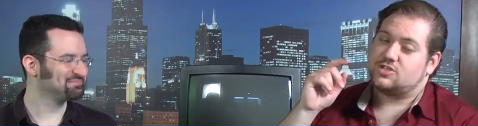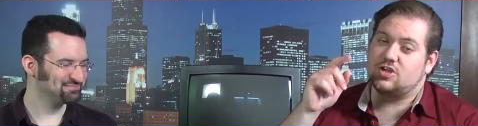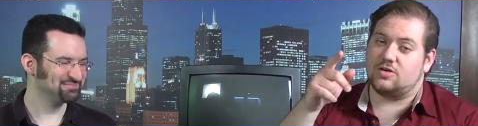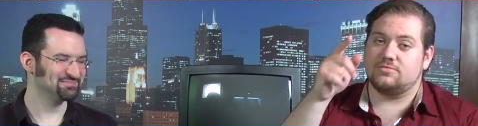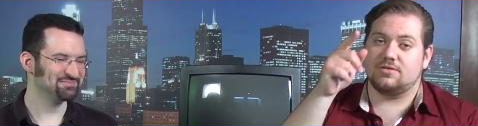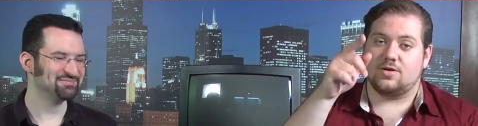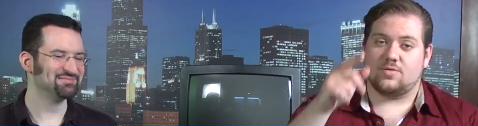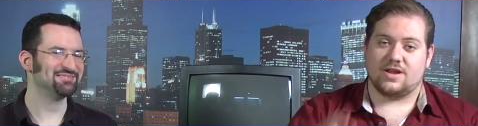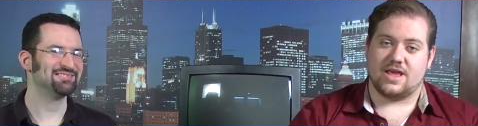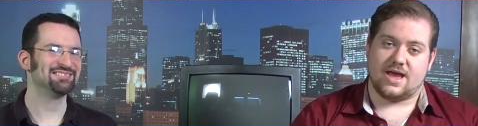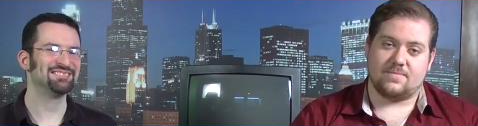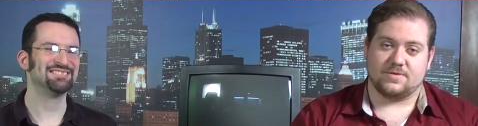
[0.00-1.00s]
Speaker 1: Don't know what
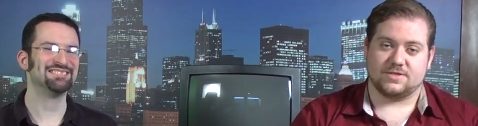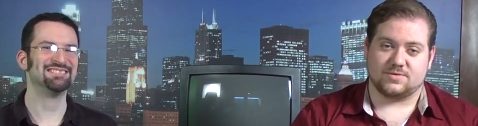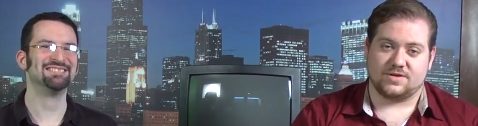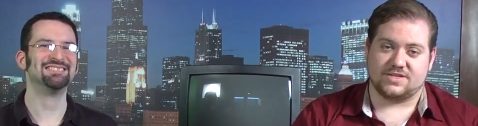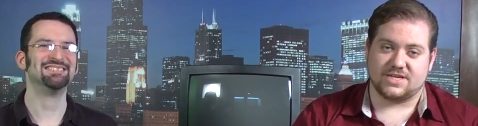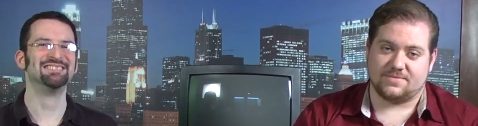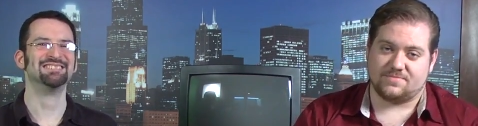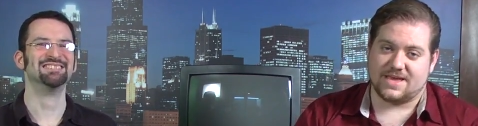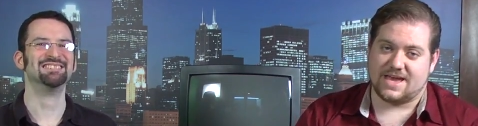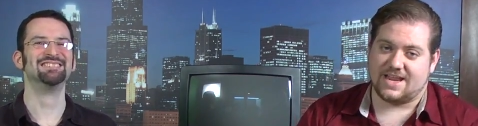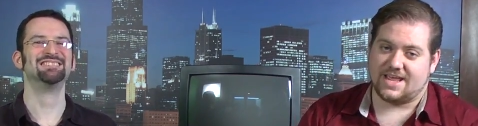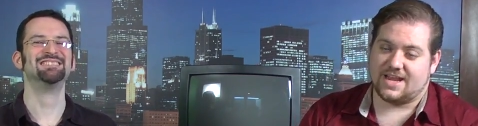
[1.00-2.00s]
happens when you type
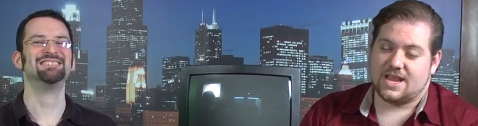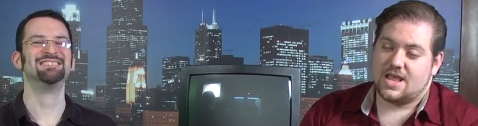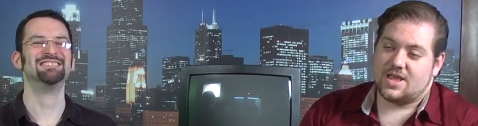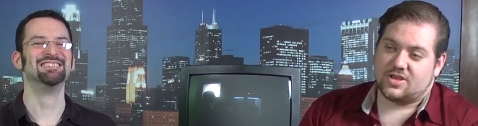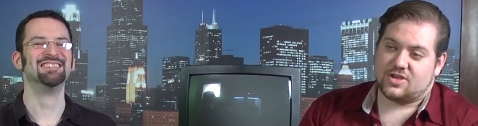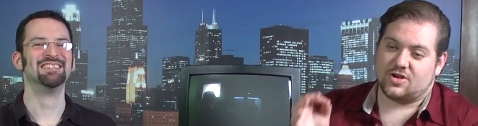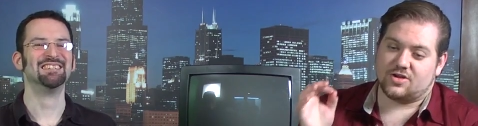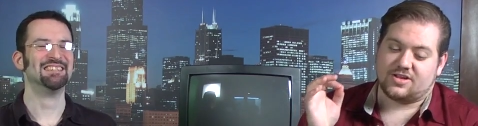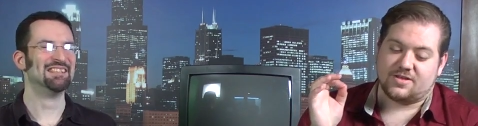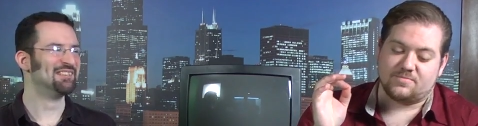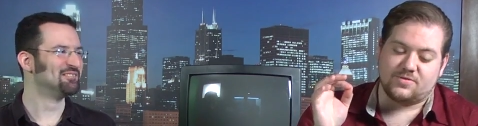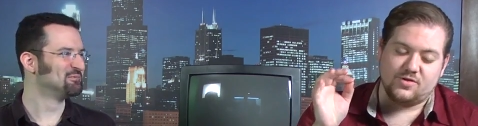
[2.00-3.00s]
that in. Your
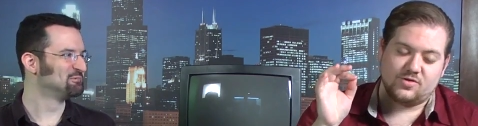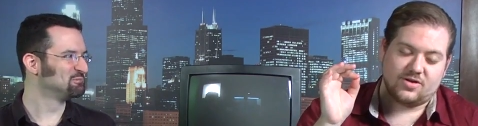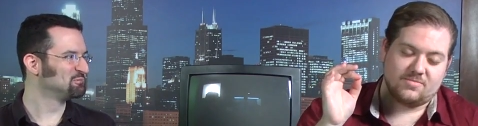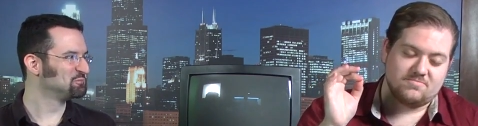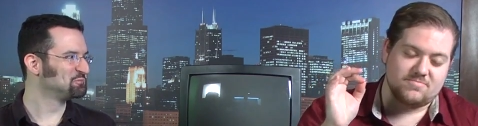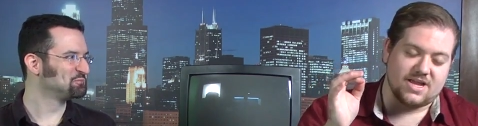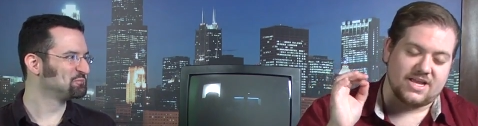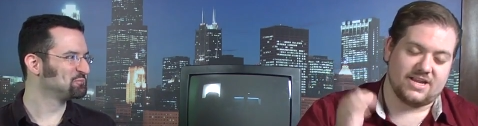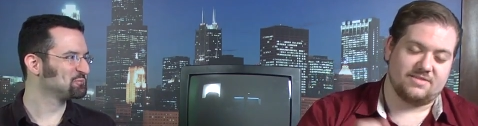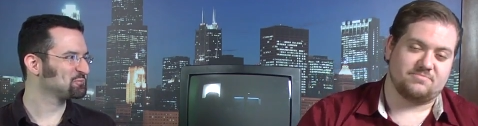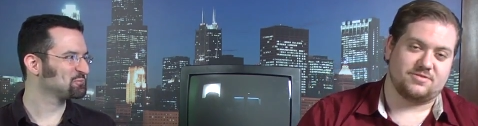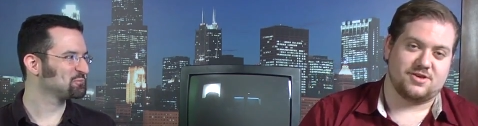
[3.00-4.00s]
computer might
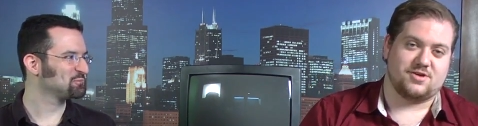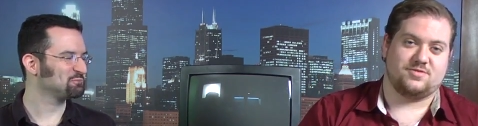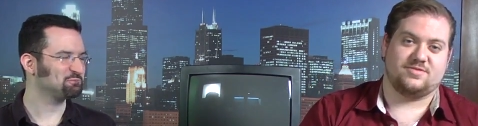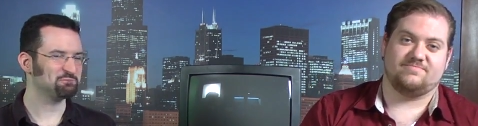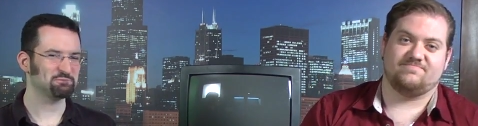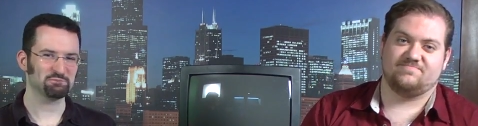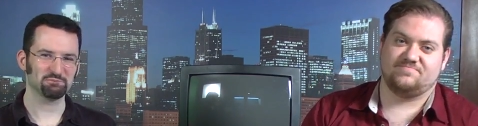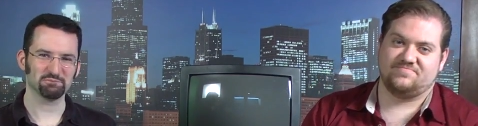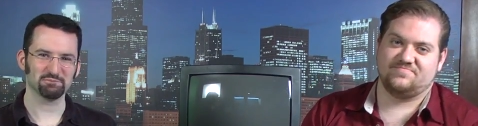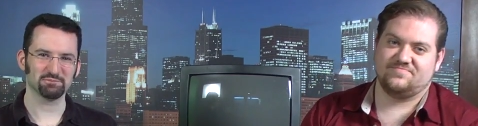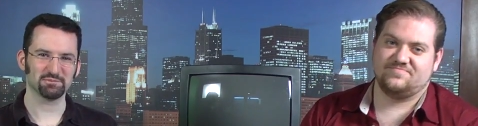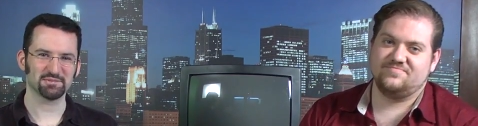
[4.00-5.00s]
implode.
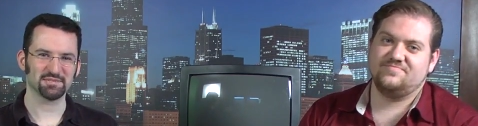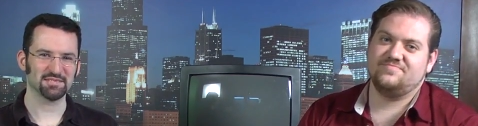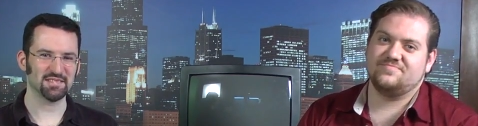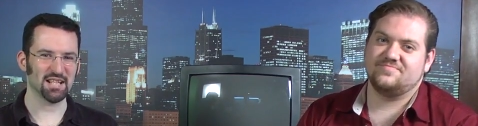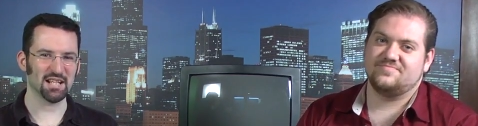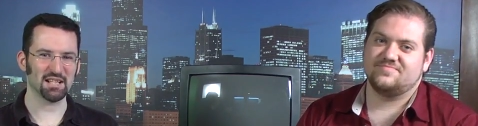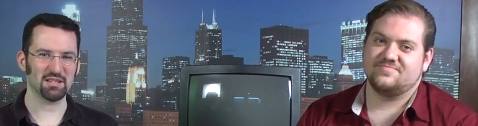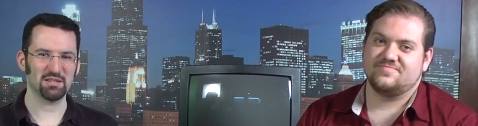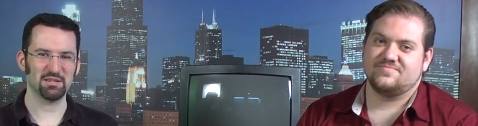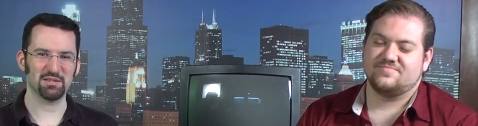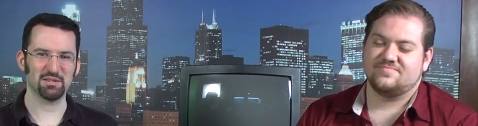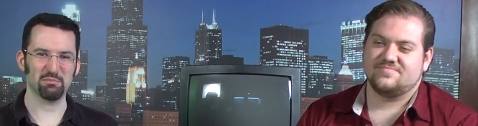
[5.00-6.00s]
Speaker 2: Yeah,
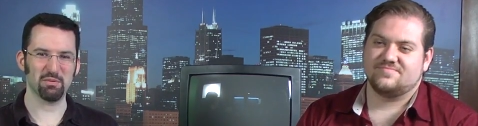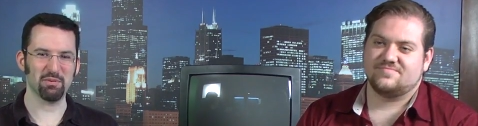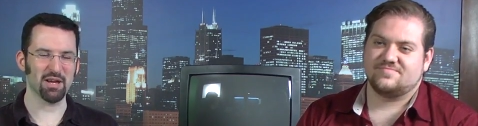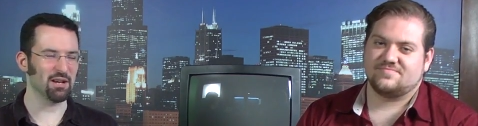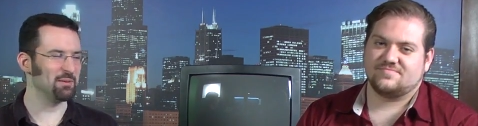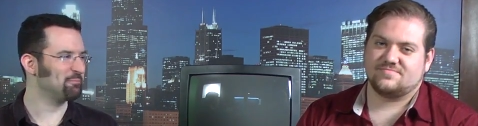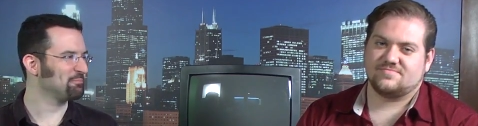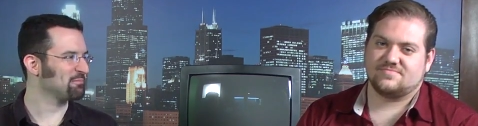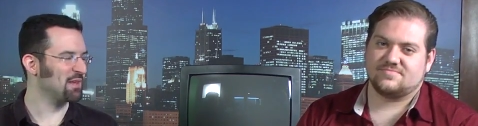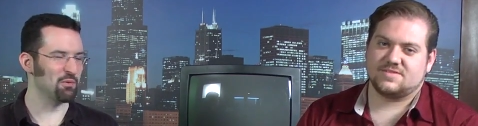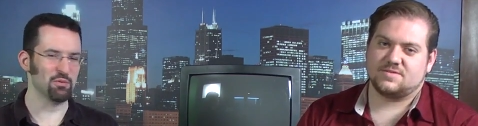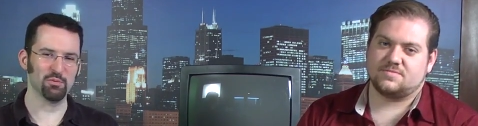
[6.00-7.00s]
could be bad.
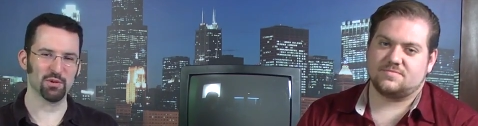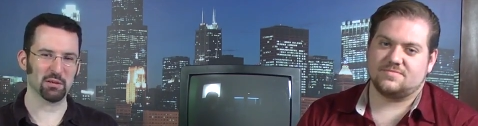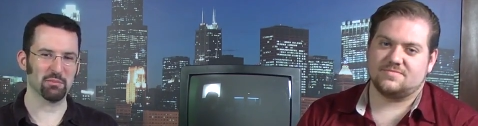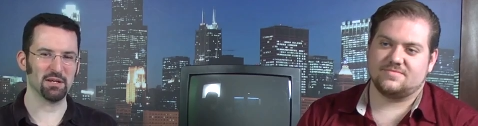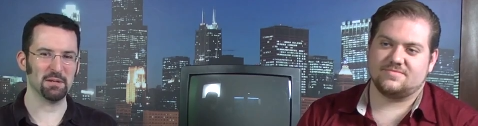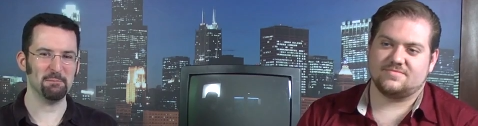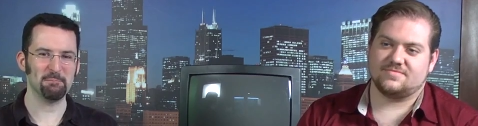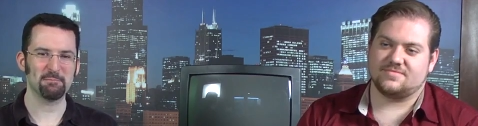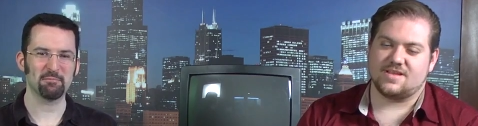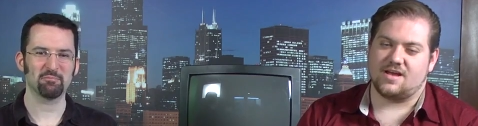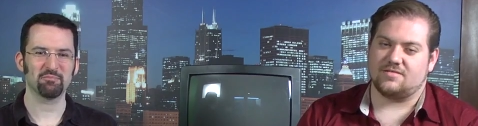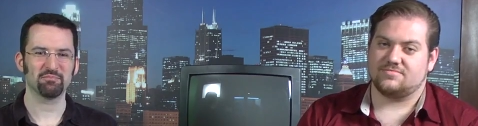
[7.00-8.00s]
I wouldn't recommend it.
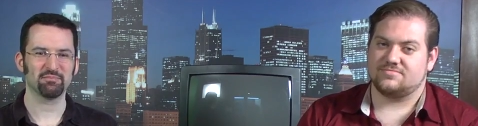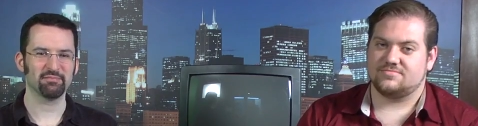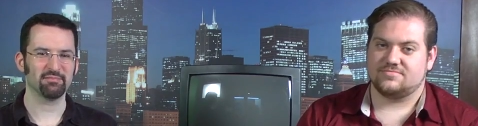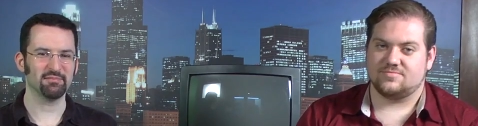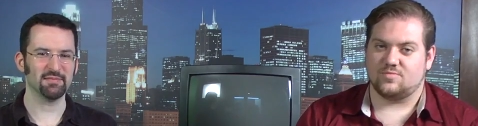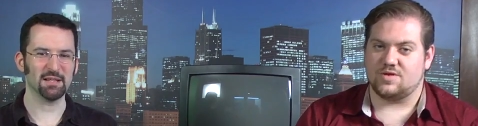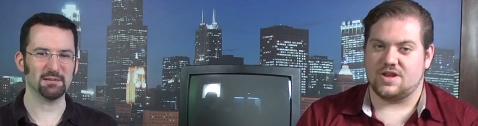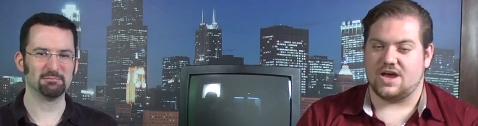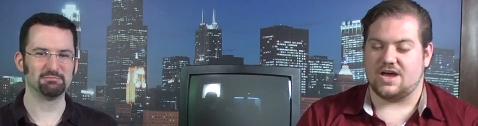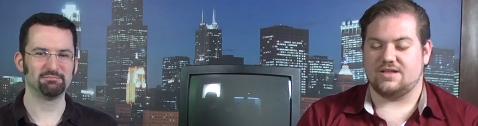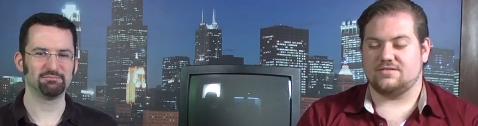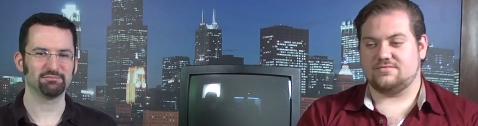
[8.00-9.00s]
Speaker 1: No, would
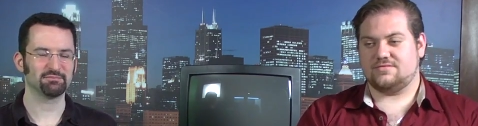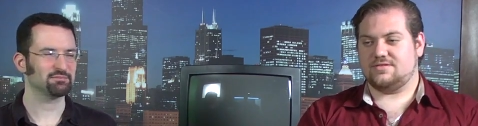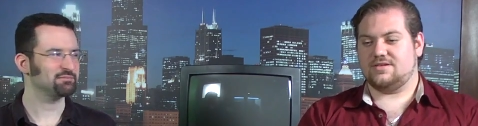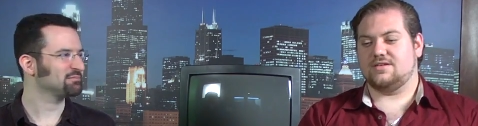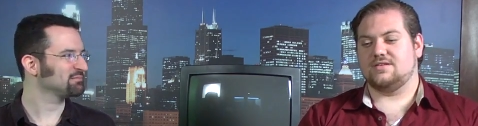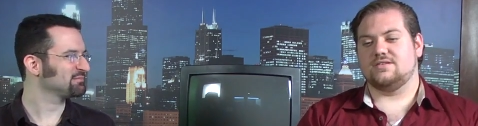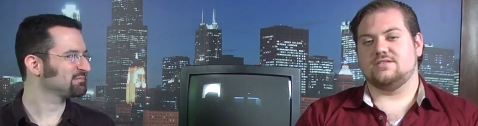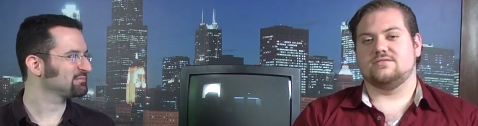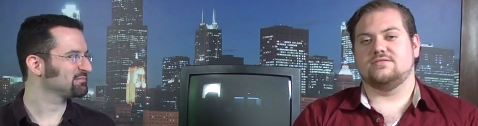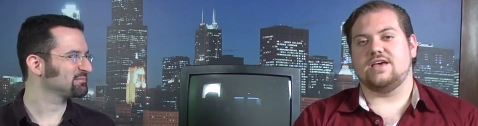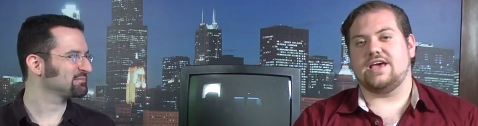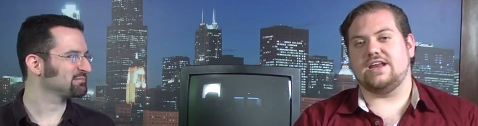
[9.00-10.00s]
not.
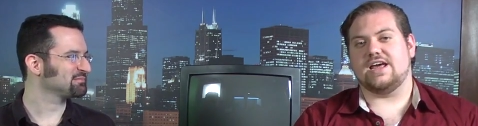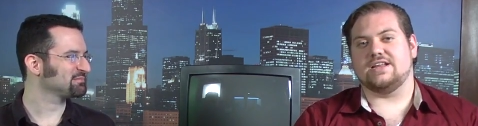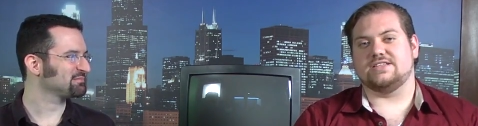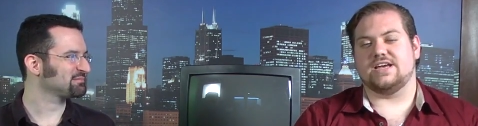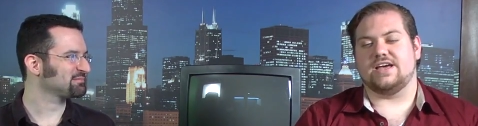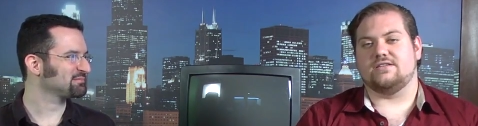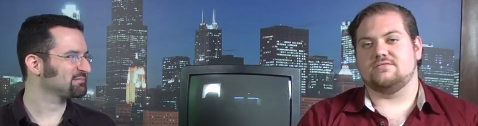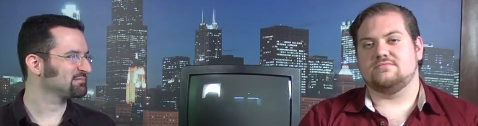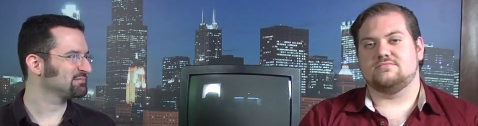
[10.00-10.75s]
8 out of 10.